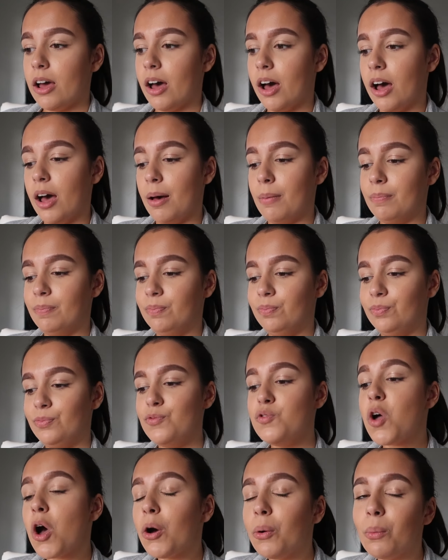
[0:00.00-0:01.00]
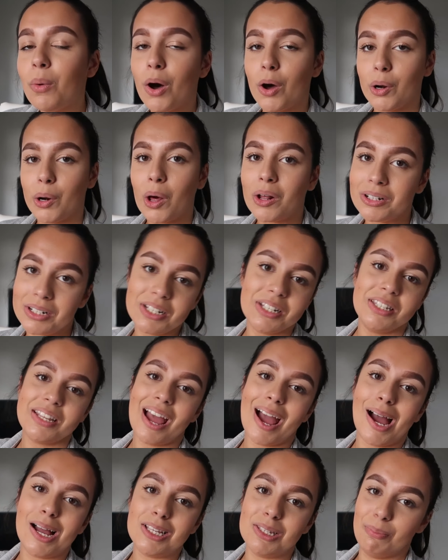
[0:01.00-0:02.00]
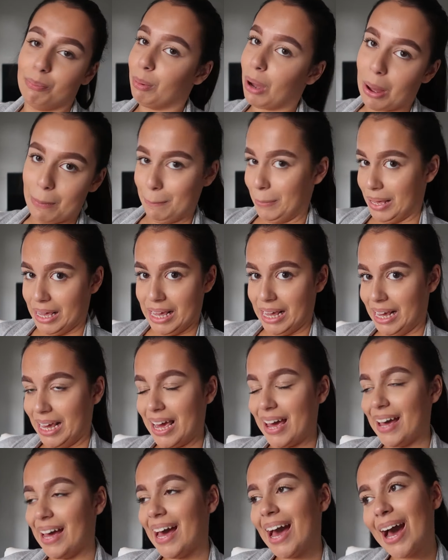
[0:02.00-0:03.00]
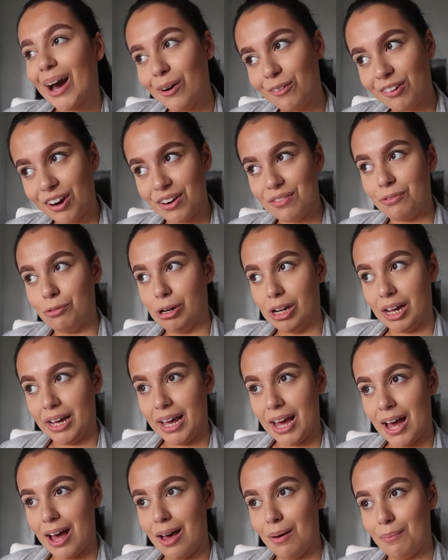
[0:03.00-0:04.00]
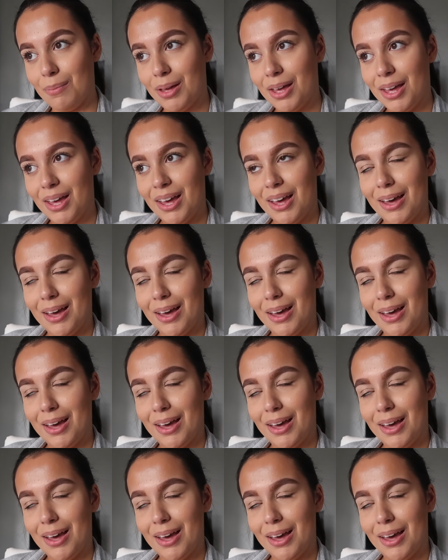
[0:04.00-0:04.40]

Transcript: Um, no one understands but me how grateful I am.